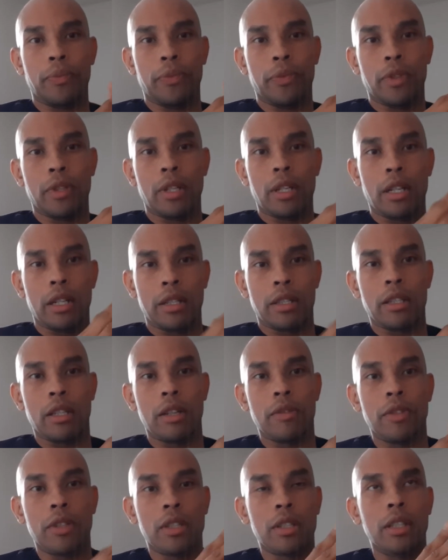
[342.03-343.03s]
Now, it's
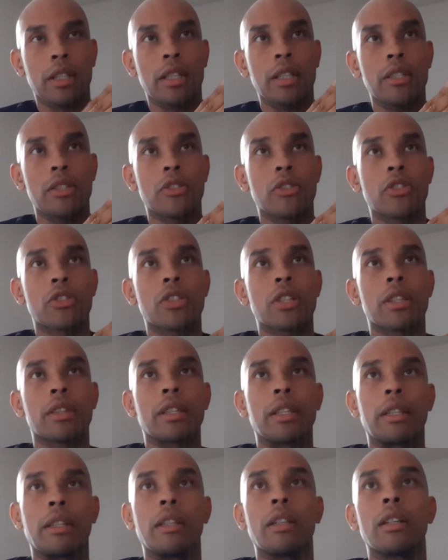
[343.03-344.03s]
obviously easier said
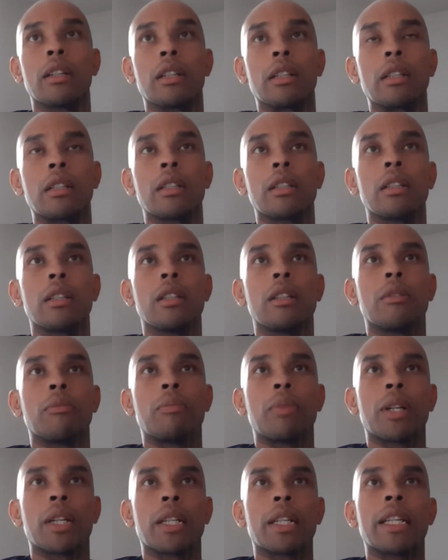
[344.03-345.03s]
than done,
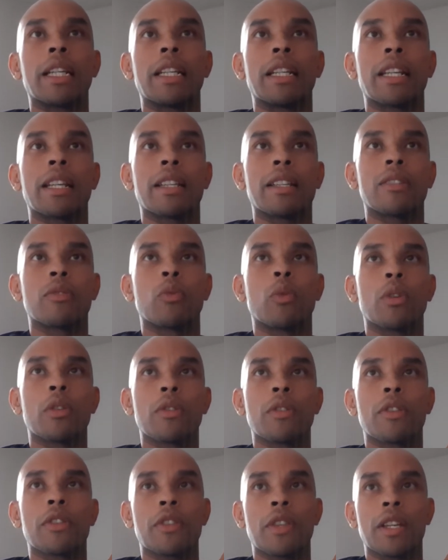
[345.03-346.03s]
but it's one of
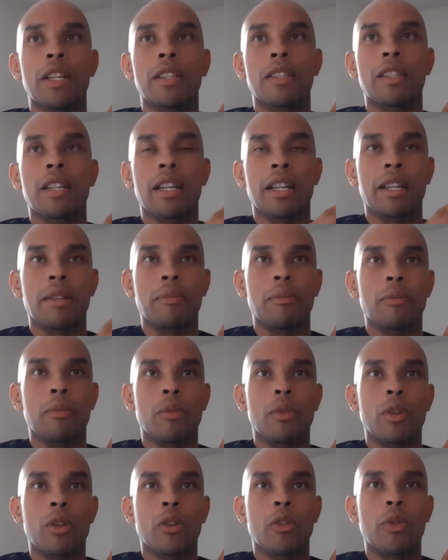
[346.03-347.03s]
the things that can
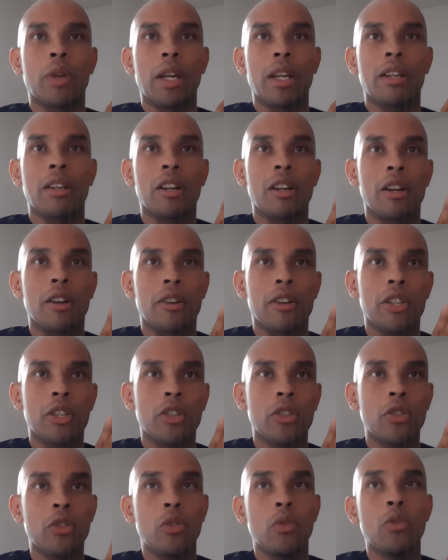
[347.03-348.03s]
create a
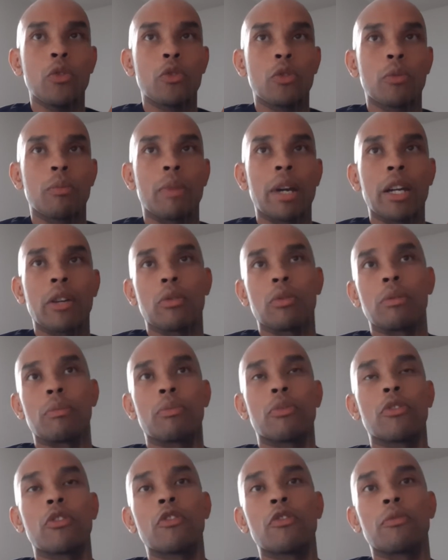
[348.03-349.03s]
huge micro
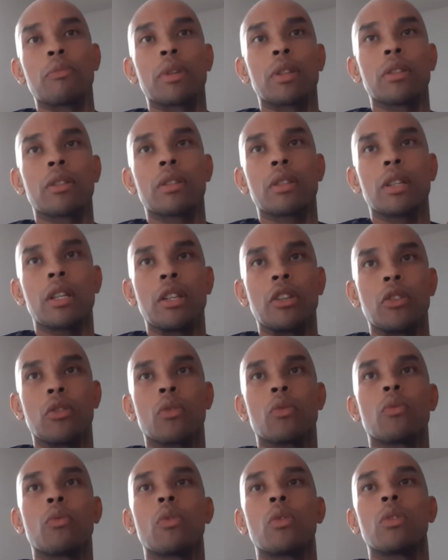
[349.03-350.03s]
improvement in
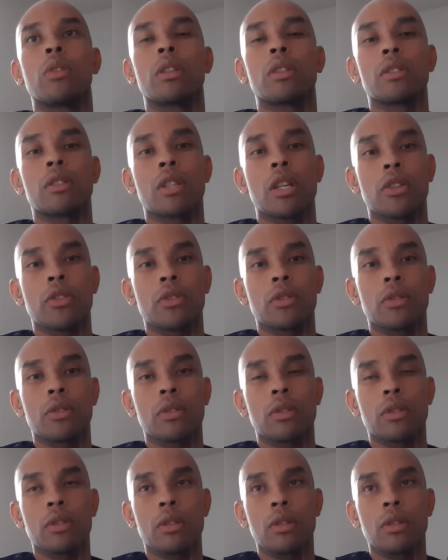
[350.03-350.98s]
your rolling sessions.